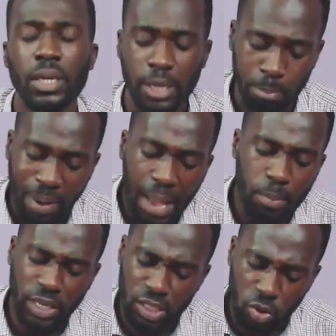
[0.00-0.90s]
The
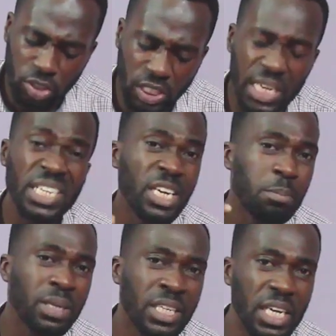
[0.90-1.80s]
Bible did not say in the
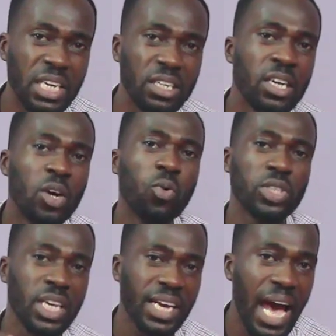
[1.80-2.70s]
beginning
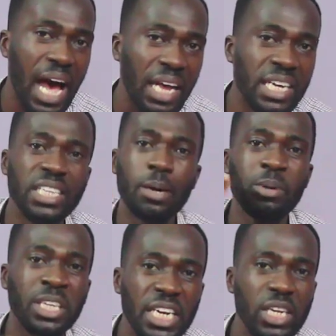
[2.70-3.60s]
was a car, in the
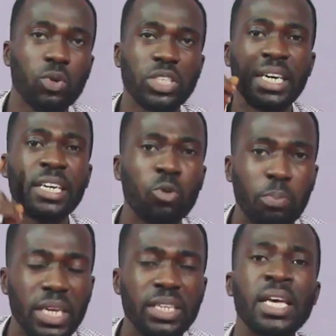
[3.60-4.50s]
beginning was an
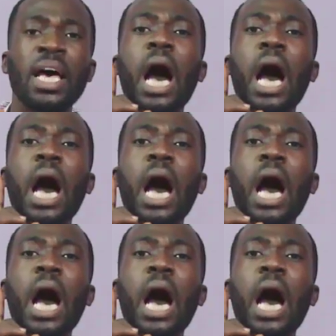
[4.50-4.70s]
aeroplane.